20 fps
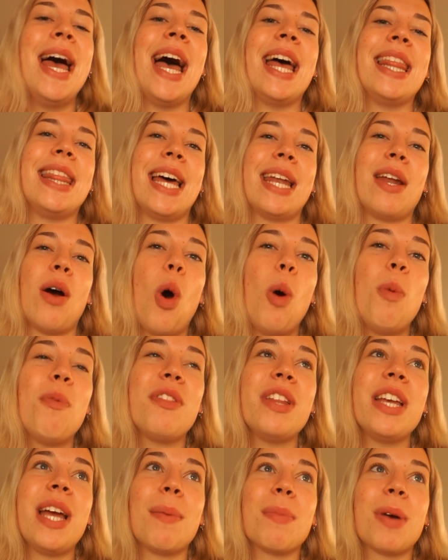and then
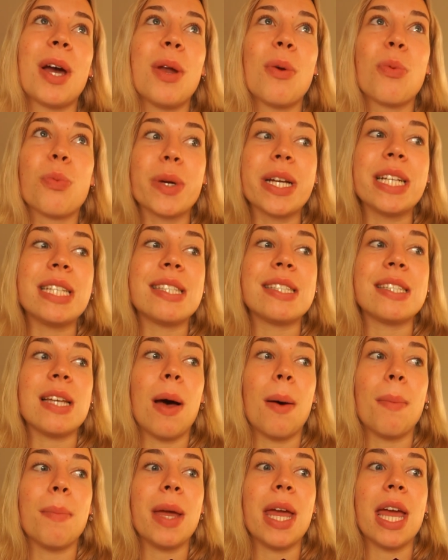hopefully I'm gonna read
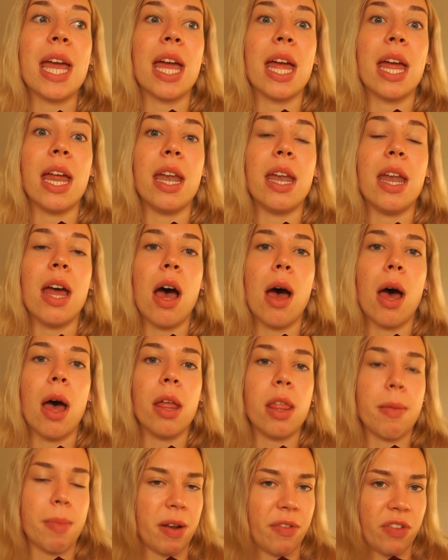some in
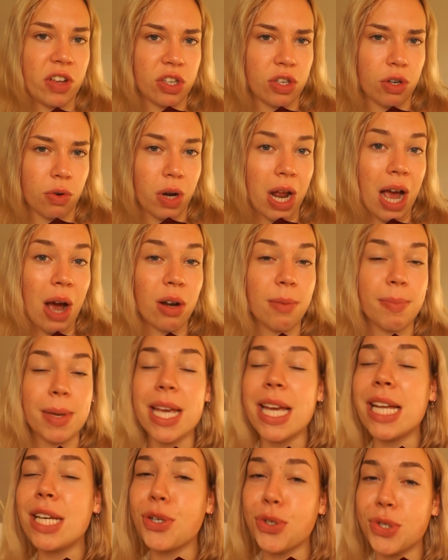The Manifesto on How to
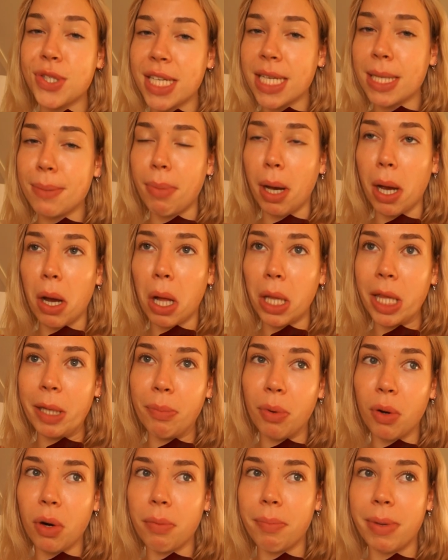Be Interesting by Holly
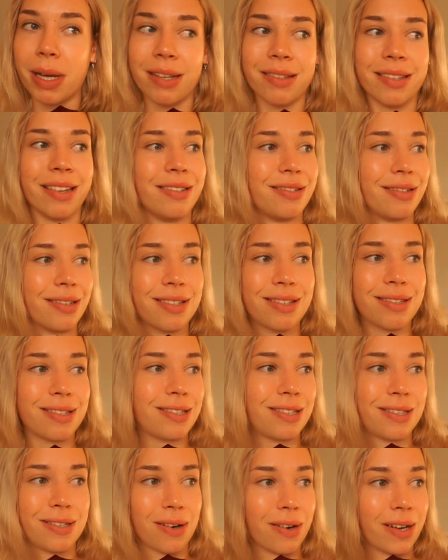Bourne because I just
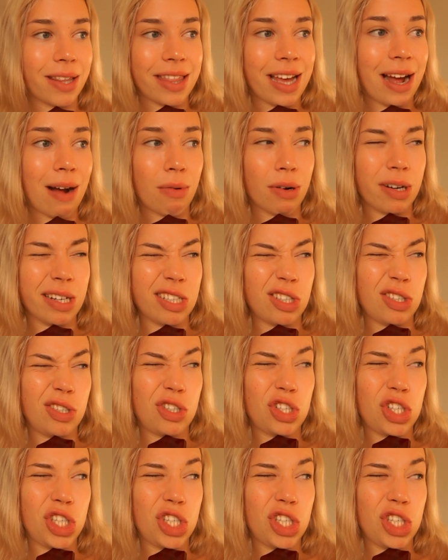started that one